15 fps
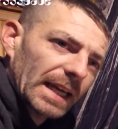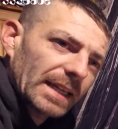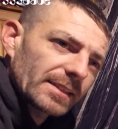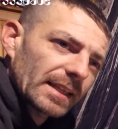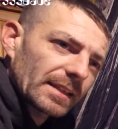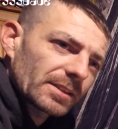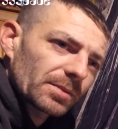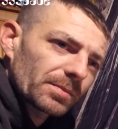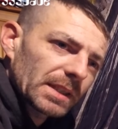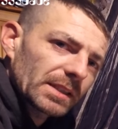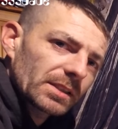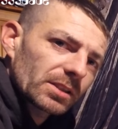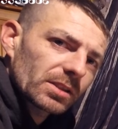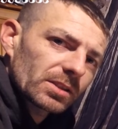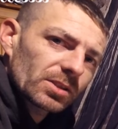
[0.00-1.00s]
8
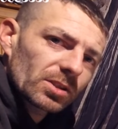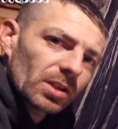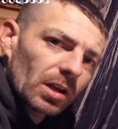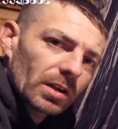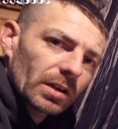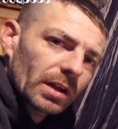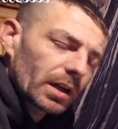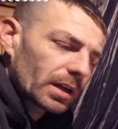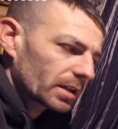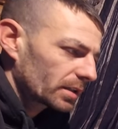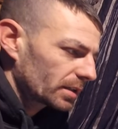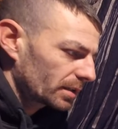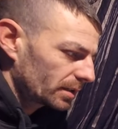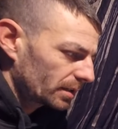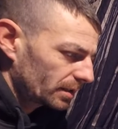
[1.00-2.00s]
centimeters longer
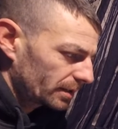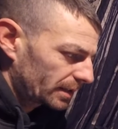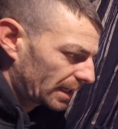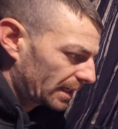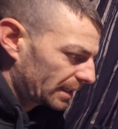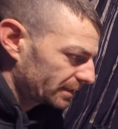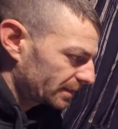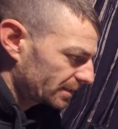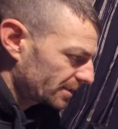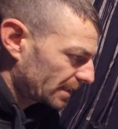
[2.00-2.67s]
than